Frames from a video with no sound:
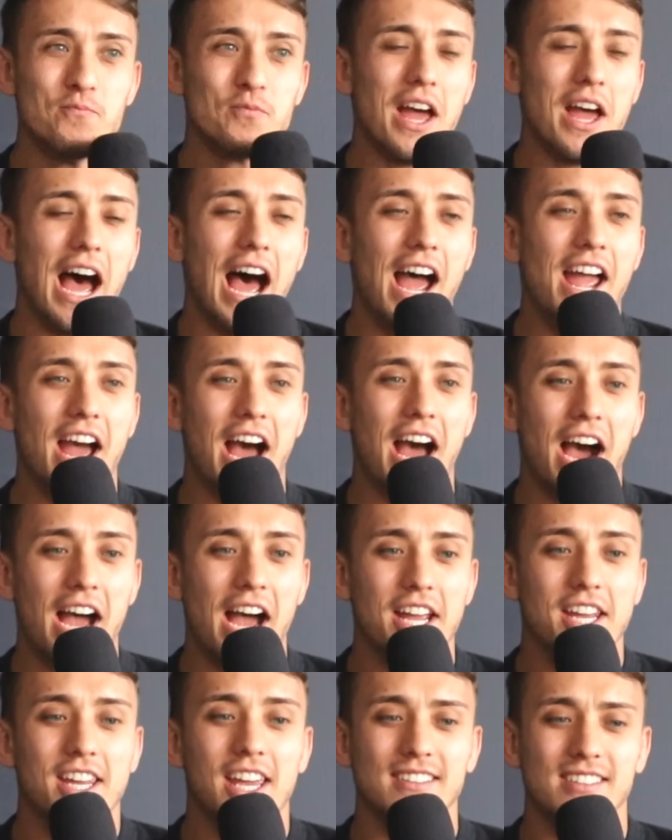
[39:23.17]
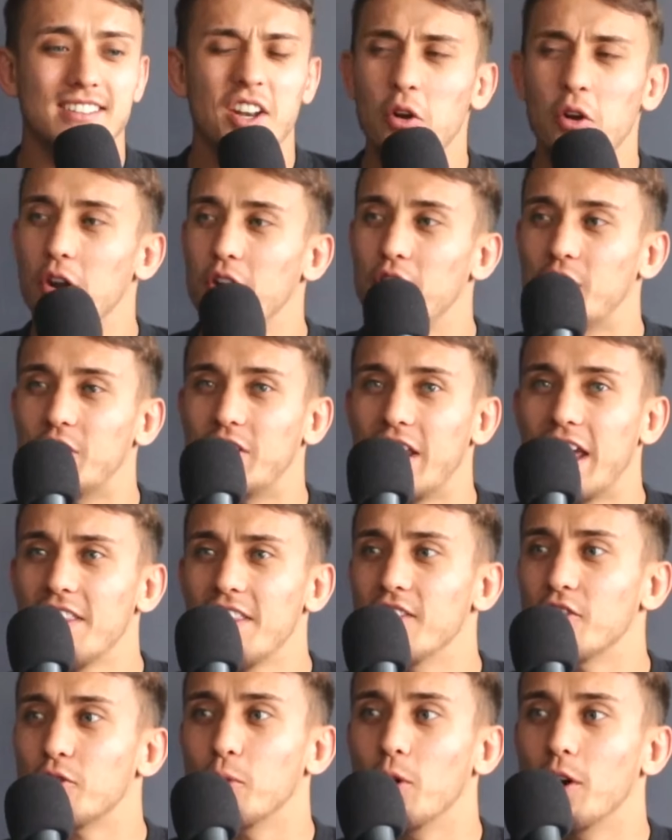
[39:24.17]
I guess I don't
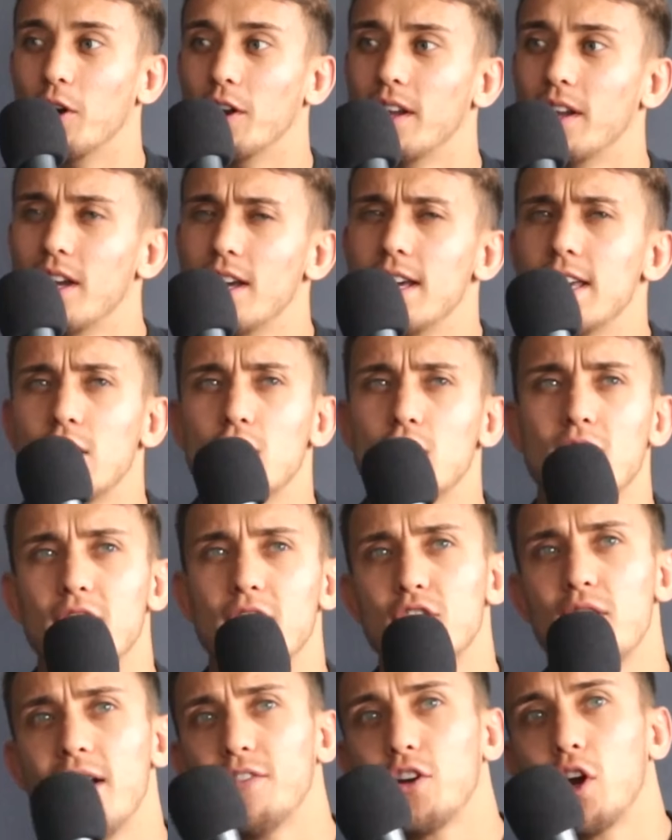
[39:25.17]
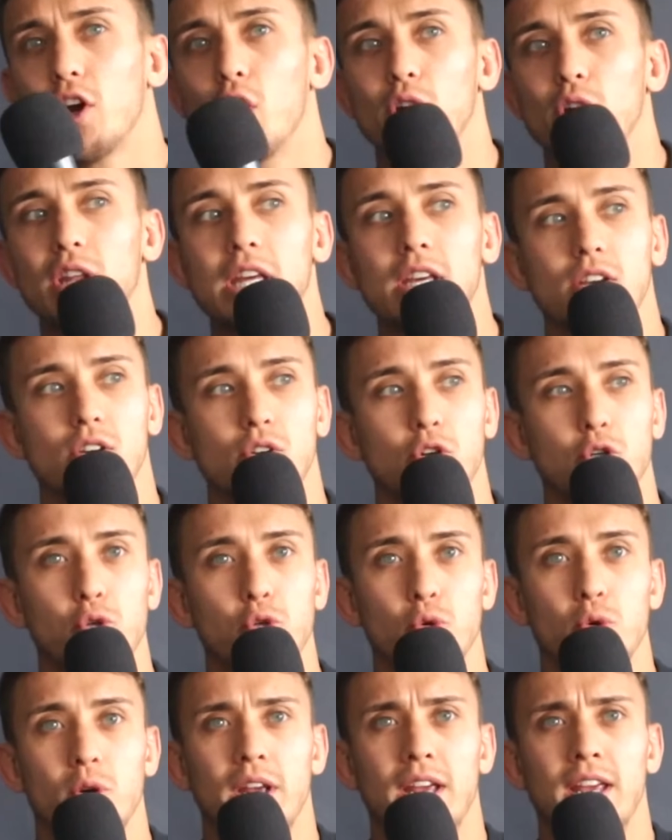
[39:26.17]
understand this one. You have Cody,
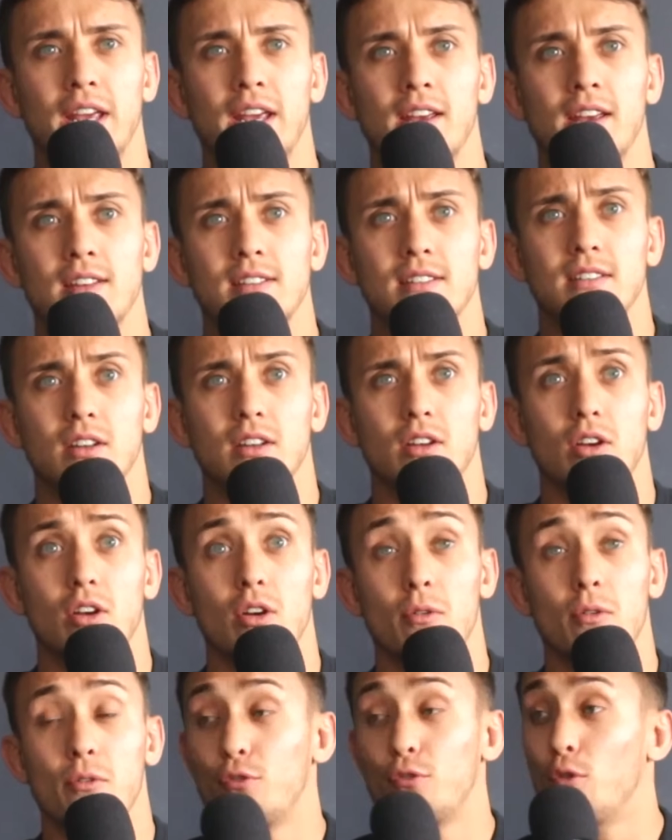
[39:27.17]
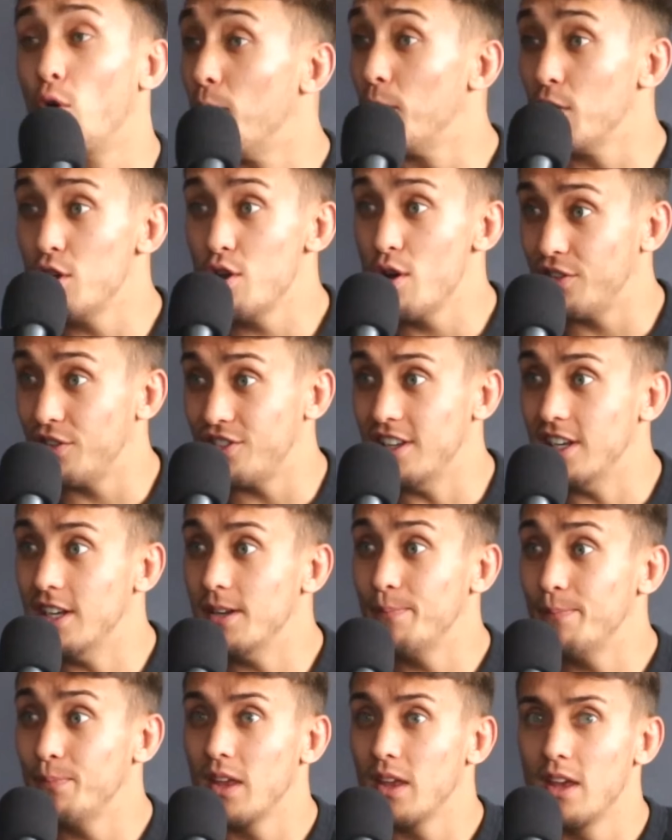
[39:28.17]
who is former
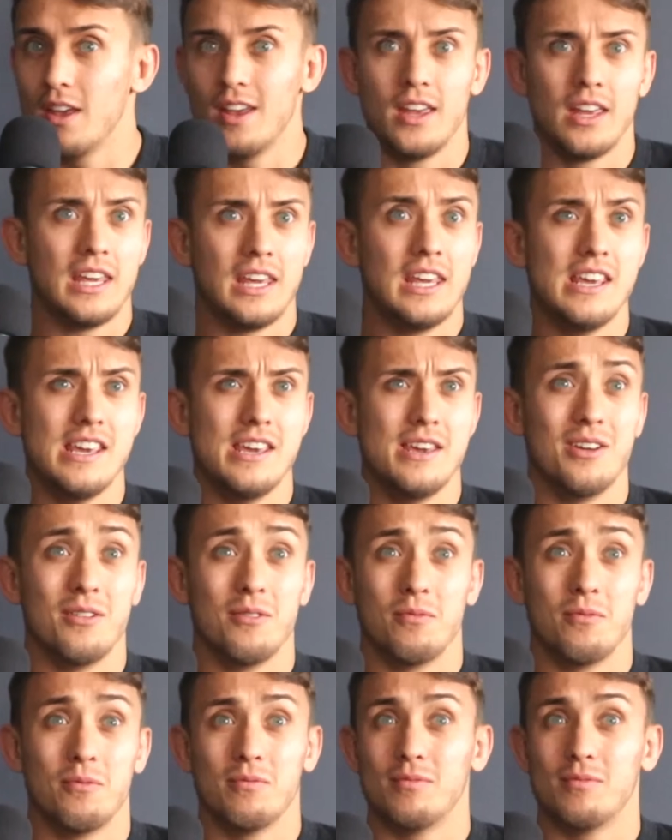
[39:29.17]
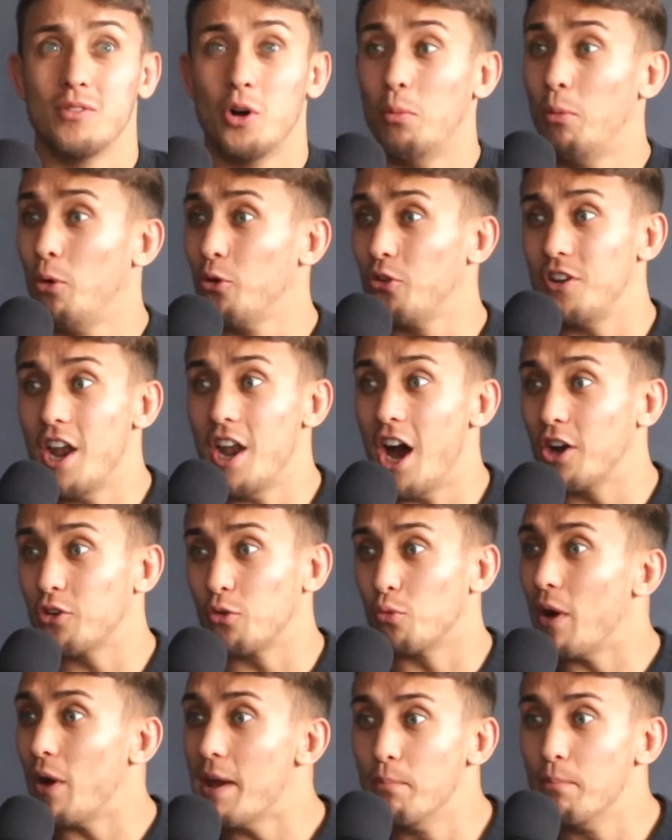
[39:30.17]
UFC. He almost knocked
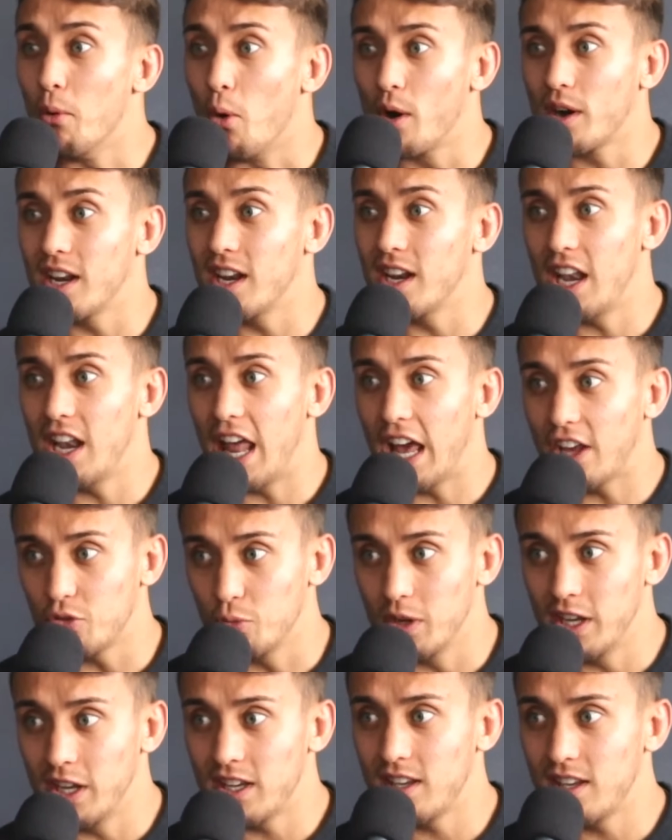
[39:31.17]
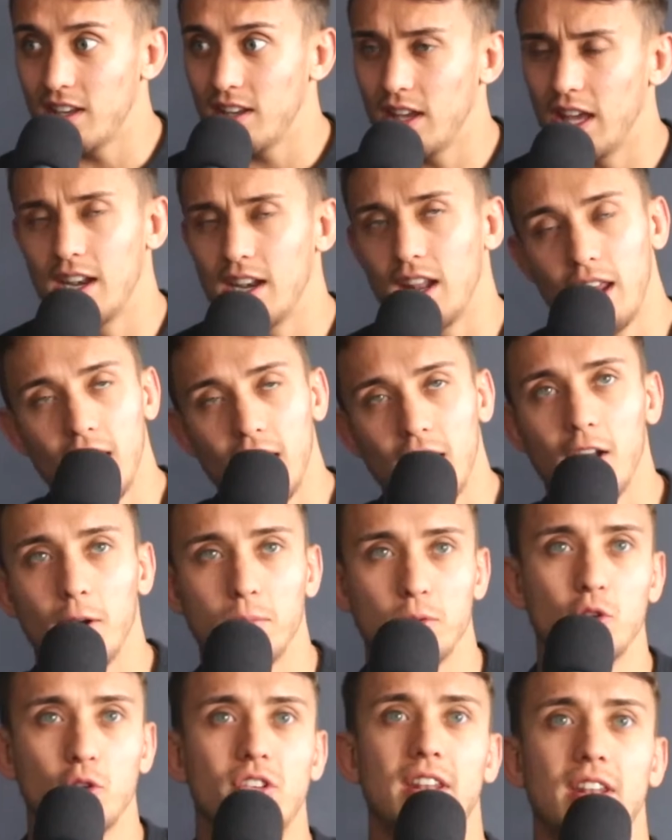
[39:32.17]
Ray Borg into next week, and he ended up
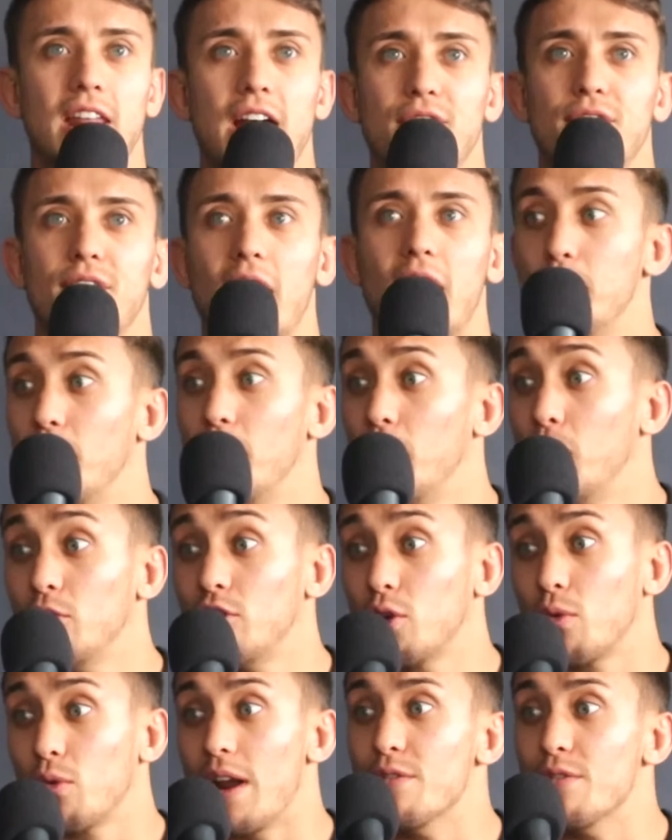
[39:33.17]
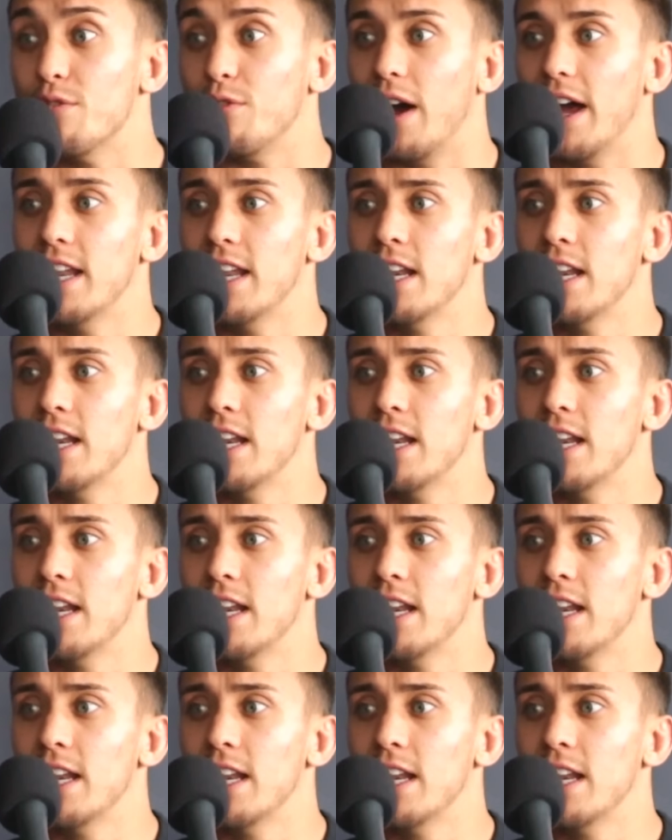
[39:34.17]
losing that fight, but it was a great fight.